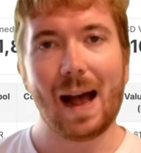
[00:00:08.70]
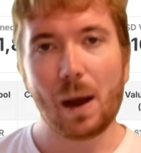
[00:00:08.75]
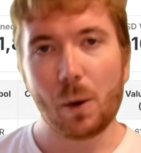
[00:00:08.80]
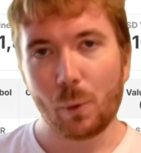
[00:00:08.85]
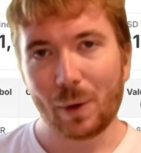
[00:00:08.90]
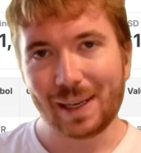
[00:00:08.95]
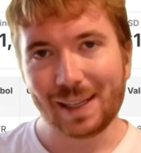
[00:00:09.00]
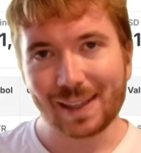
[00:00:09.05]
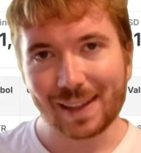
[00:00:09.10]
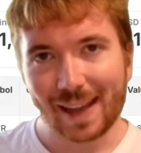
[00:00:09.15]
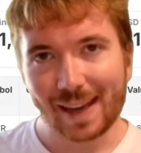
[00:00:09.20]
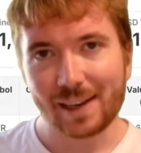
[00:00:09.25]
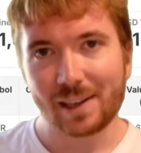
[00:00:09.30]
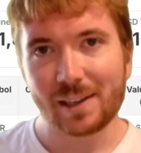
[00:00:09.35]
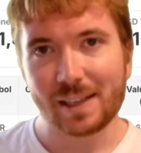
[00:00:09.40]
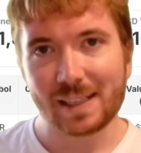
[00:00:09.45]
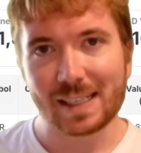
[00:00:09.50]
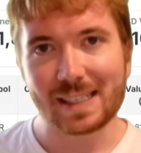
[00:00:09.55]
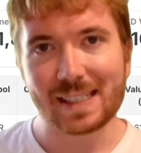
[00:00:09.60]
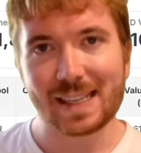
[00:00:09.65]
we
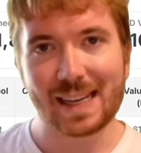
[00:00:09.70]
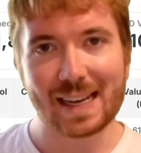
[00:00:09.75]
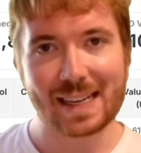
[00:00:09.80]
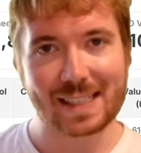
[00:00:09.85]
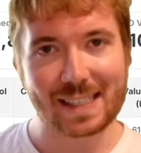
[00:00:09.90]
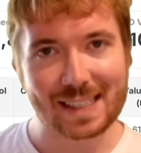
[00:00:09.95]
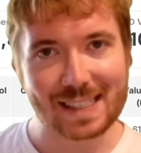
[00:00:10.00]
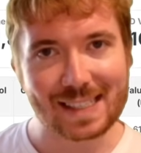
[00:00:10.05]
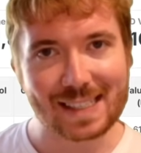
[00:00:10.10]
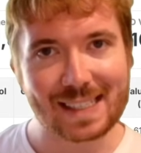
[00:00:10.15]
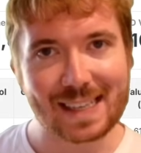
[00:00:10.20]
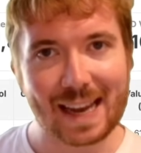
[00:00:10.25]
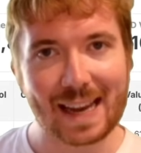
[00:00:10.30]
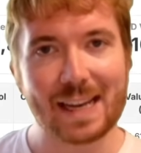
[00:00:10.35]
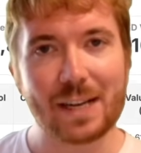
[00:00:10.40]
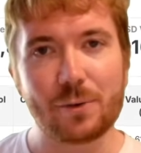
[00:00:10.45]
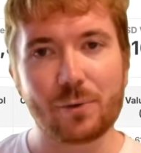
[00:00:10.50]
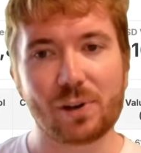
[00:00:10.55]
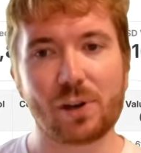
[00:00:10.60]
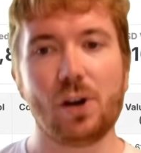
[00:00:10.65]
likely to see a
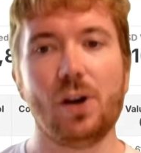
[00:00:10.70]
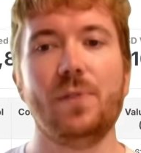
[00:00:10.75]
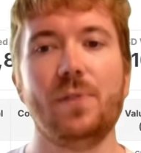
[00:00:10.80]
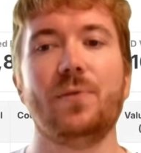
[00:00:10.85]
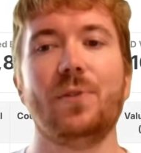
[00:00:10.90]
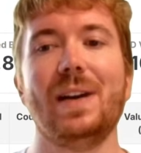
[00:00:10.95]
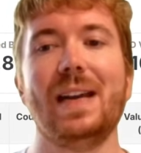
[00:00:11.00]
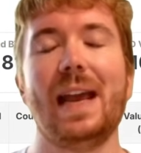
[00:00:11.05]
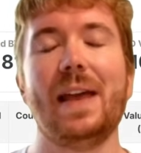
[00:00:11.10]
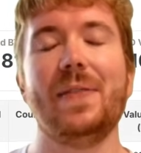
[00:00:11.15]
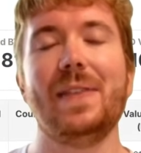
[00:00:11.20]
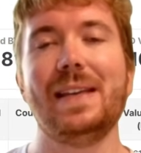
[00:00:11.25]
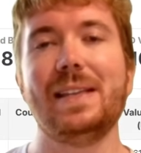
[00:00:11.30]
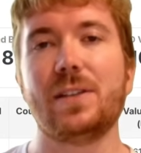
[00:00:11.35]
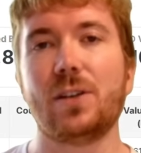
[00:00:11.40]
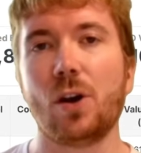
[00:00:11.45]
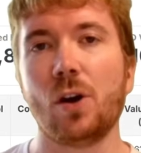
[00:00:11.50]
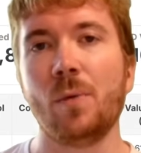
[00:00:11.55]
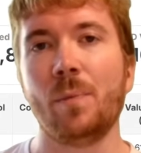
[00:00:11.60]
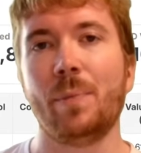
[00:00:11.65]
sustained recovery in
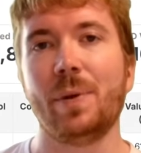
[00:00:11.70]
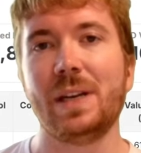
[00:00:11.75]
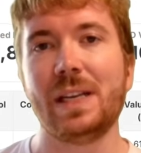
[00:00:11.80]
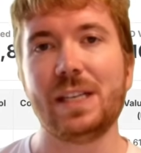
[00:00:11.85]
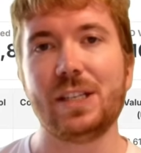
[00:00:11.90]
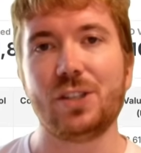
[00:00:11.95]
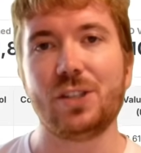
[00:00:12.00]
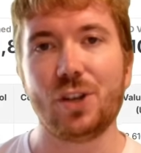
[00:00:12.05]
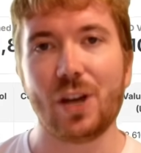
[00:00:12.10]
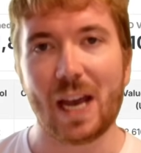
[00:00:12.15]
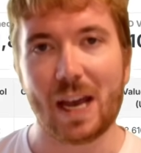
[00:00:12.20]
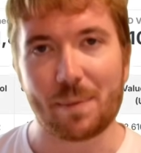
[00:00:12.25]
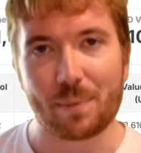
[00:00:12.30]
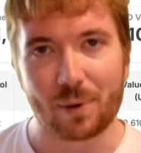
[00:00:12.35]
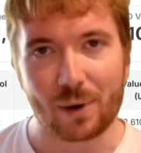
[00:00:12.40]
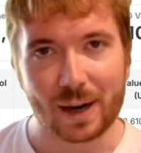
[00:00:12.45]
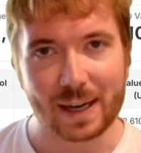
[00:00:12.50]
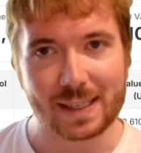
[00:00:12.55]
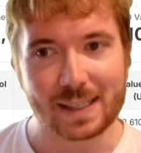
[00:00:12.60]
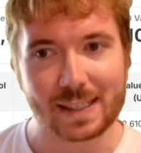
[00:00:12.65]
these company share
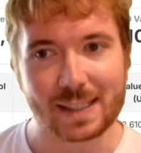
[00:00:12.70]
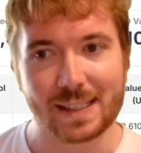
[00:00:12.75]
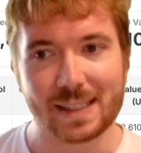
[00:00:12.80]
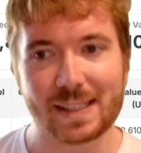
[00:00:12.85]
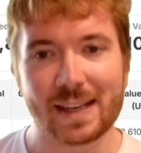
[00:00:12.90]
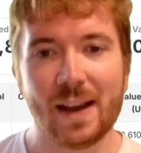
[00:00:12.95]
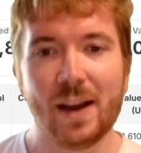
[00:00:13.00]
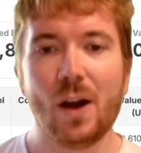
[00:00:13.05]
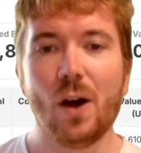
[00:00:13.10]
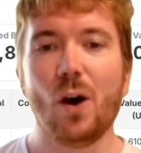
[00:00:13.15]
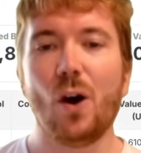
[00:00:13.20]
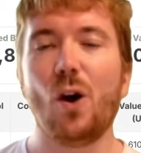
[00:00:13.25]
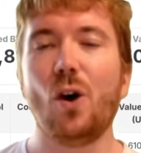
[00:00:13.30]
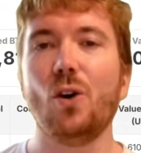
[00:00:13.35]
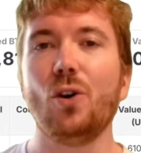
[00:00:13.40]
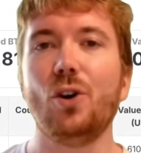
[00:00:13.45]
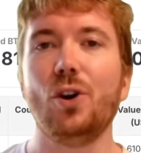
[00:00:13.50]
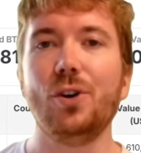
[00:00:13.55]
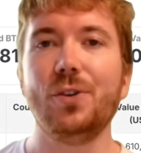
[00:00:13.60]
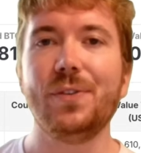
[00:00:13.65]
prices,
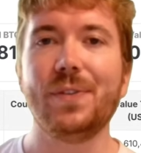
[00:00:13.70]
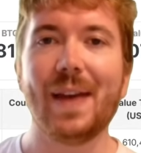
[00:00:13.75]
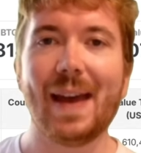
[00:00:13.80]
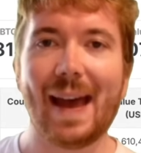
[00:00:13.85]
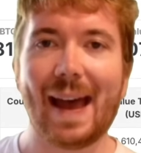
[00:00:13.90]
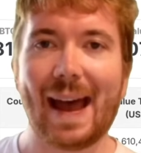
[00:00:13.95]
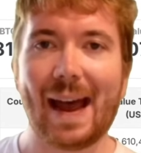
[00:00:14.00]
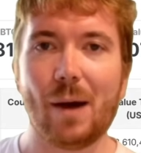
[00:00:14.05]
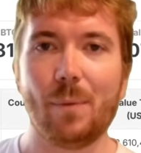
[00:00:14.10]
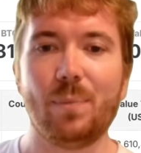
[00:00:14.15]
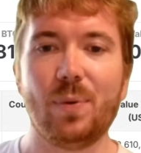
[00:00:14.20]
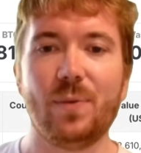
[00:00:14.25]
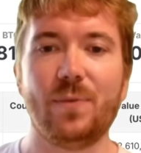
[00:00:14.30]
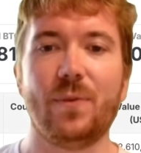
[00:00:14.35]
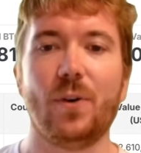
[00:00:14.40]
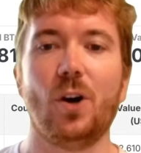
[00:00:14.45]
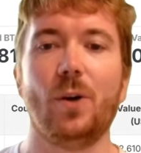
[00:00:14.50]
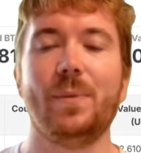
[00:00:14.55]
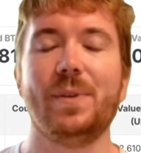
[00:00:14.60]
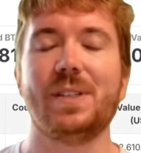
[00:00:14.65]
or could their
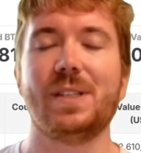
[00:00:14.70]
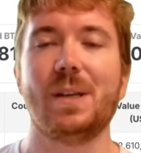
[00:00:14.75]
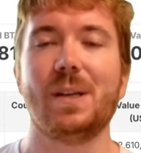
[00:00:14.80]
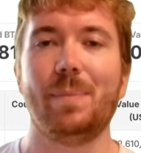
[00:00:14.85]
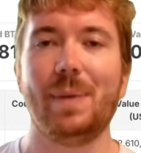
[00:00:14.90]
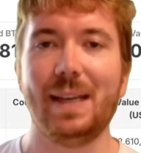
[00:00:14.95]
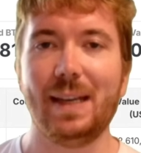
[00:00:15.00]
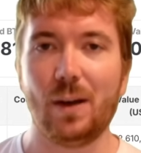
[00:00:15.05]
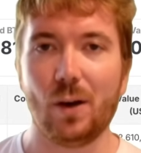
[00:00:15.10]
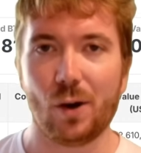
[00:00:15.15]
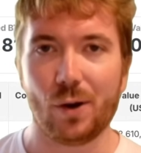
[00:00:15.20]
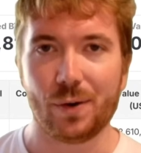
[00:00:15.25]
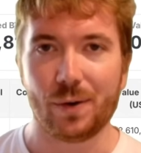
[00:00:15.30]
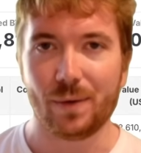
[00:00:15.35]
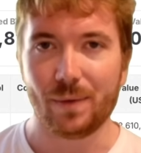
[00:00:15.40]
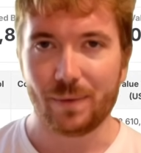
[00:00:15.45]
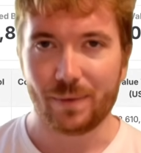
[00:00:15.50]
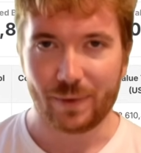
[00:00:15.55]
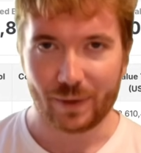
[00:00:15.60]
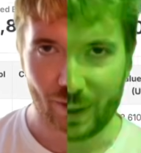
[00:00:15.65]
outperformance be
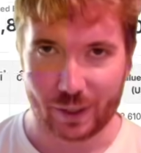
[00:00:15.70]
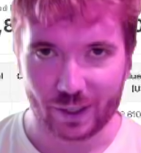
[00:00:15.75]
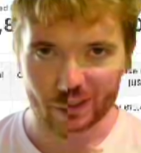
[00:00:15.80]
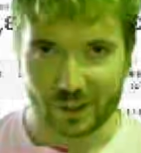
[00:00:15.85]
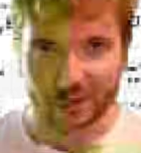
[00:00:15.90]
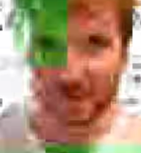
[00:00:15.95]
gone for good?